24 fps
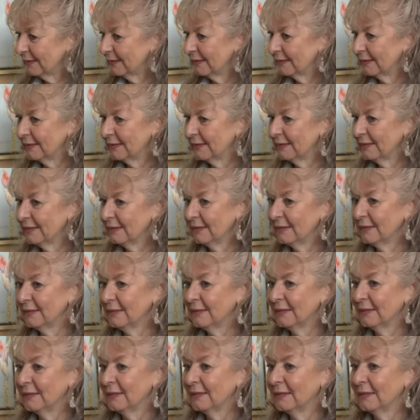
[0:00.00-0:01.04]

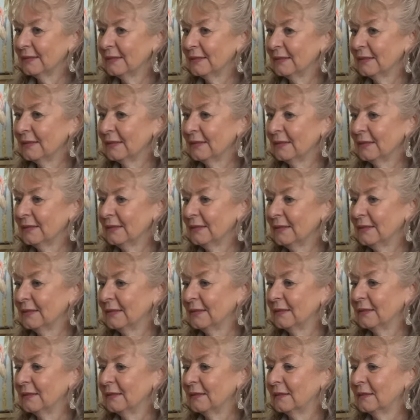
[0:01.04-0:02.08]

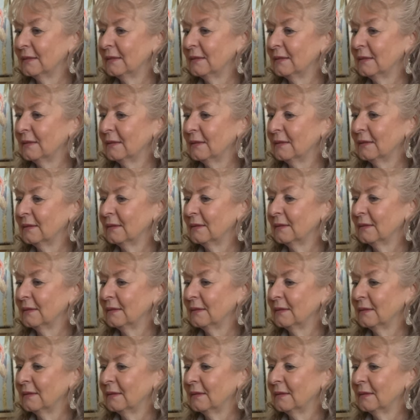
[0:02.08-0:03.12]

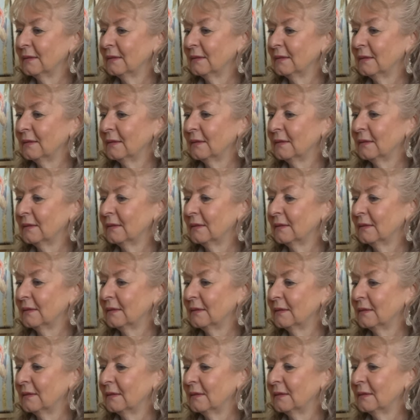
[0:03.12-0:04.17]

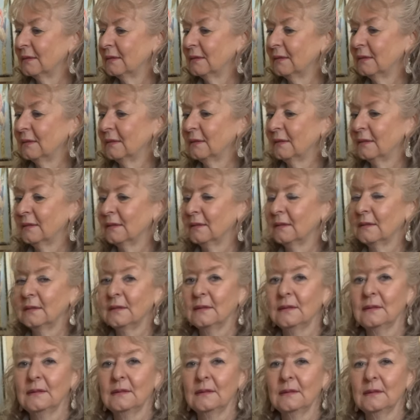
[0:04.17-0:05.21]

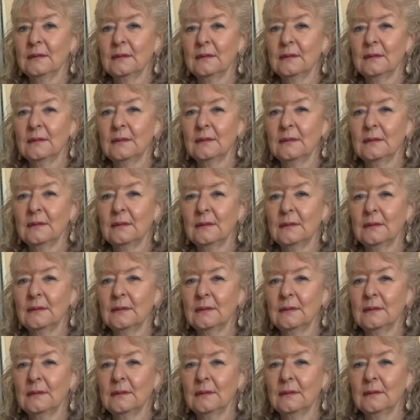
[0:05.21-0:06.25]

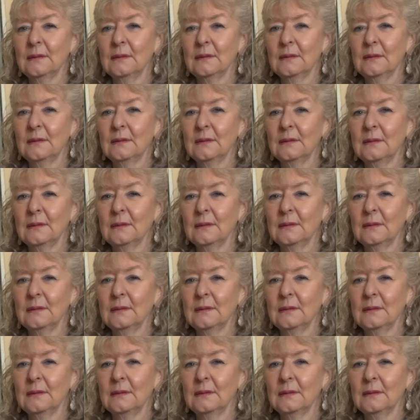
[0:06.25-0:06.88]
(silent)